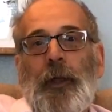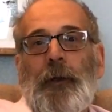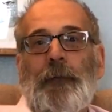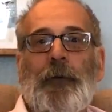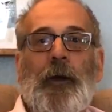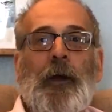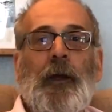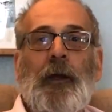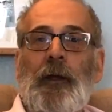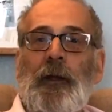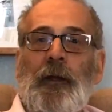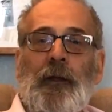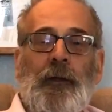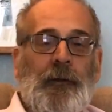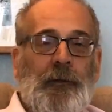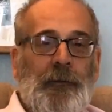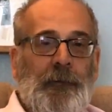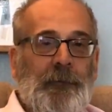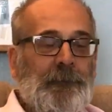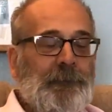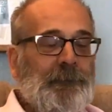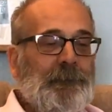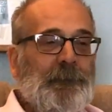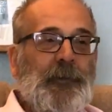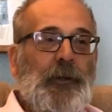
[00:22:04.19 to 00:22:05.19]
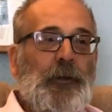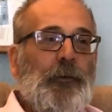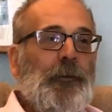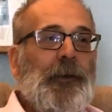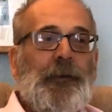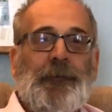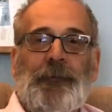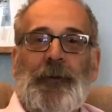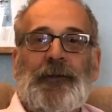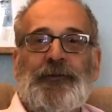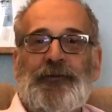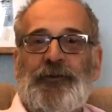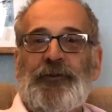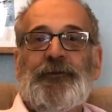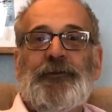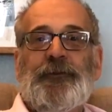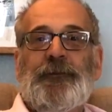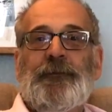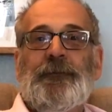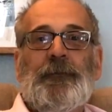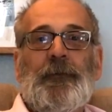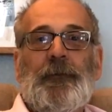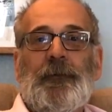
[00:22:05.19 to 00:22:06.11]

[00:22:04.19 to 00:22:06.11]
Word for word: whatever. You know, that, that's a,